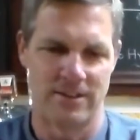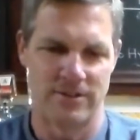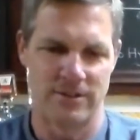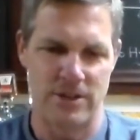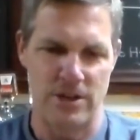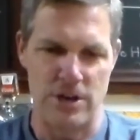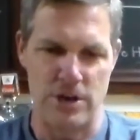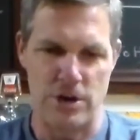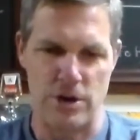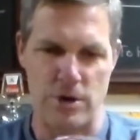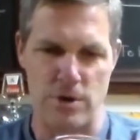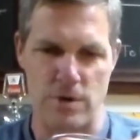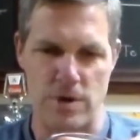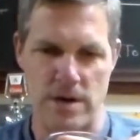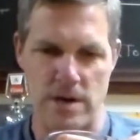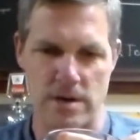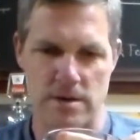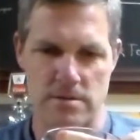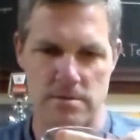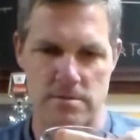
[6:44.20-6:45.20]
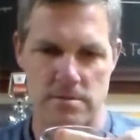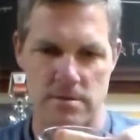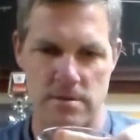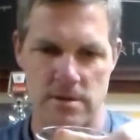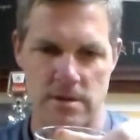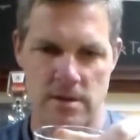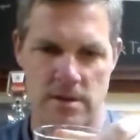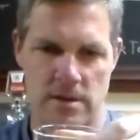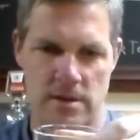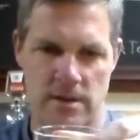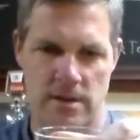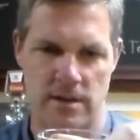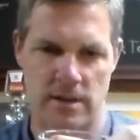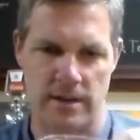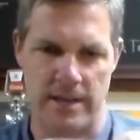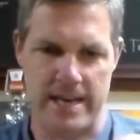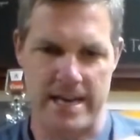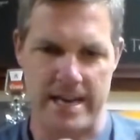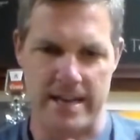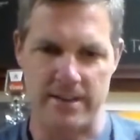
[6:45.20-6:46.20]
So,
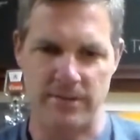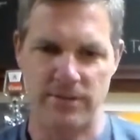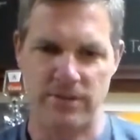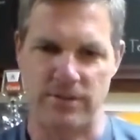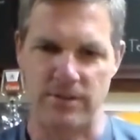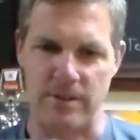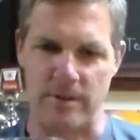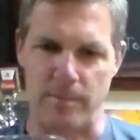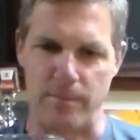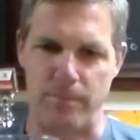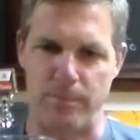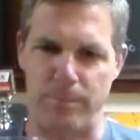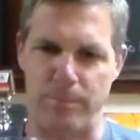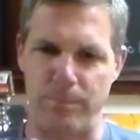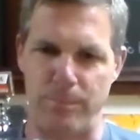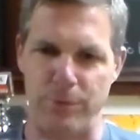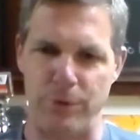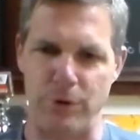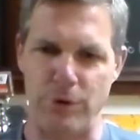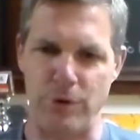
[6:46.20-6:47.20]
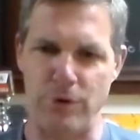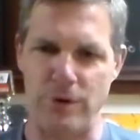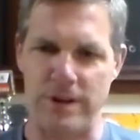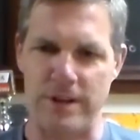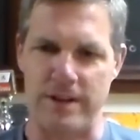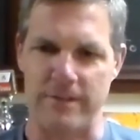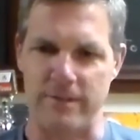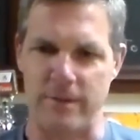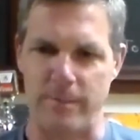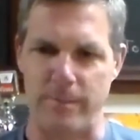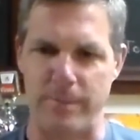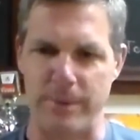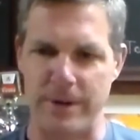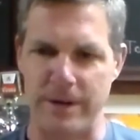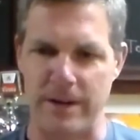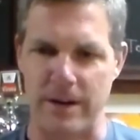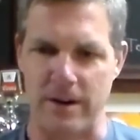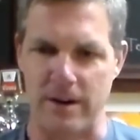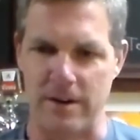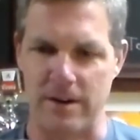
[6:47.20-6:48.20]
yeah, this is a beauty of a
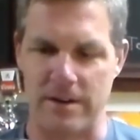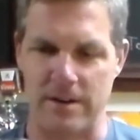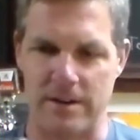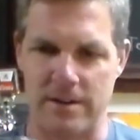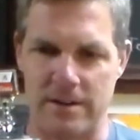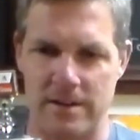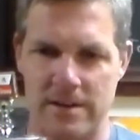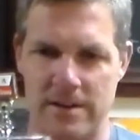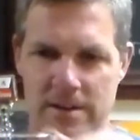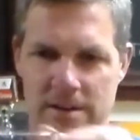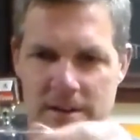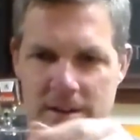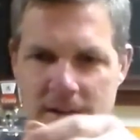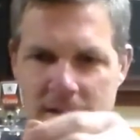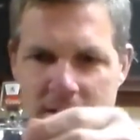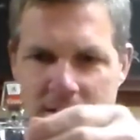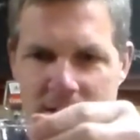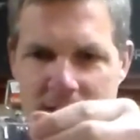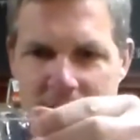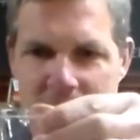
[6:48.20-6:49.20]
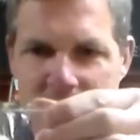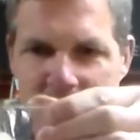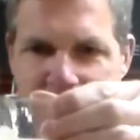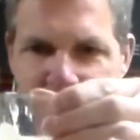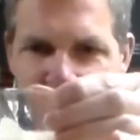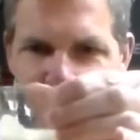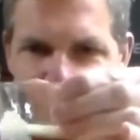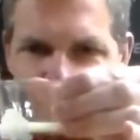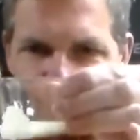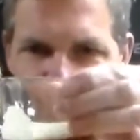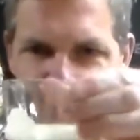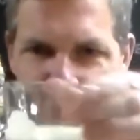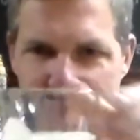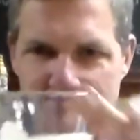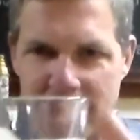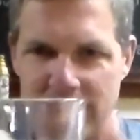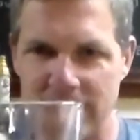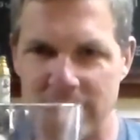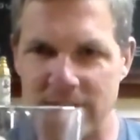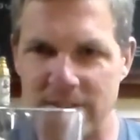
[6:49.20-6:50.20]
beer. Nice
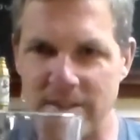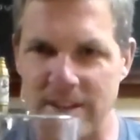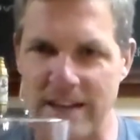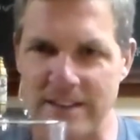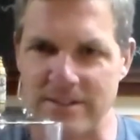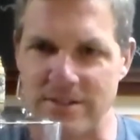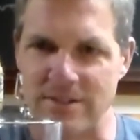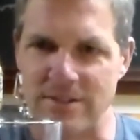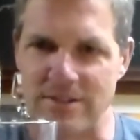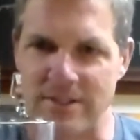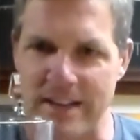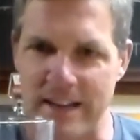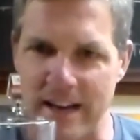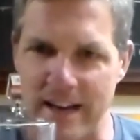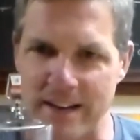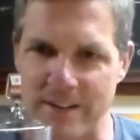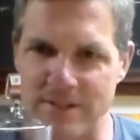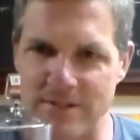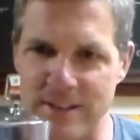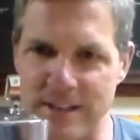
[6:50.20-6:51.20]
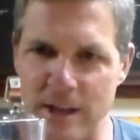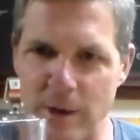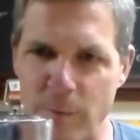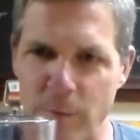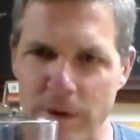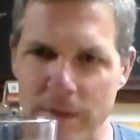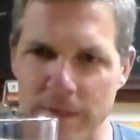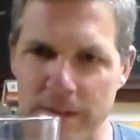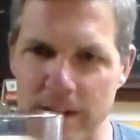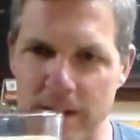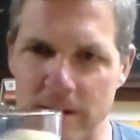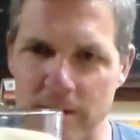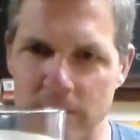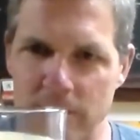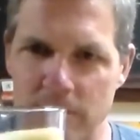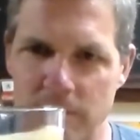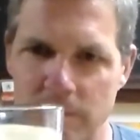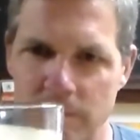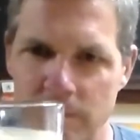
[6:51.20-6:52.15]
head. It's nice sticking with it.